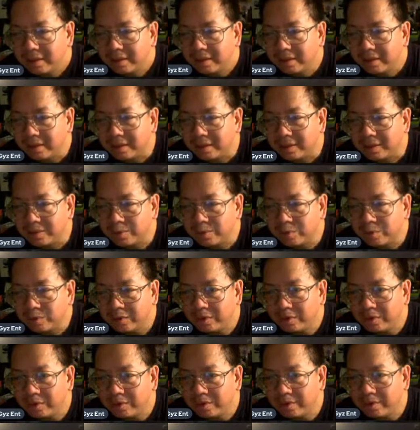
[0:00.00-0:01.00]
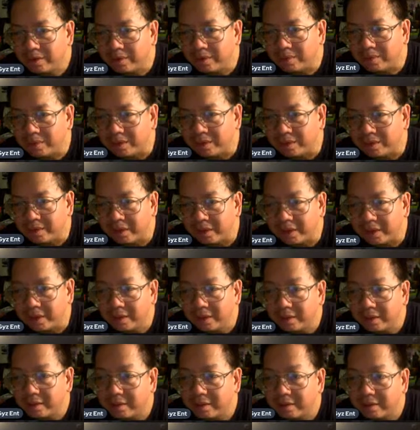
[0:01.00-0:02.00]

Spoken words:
I was wondering about that.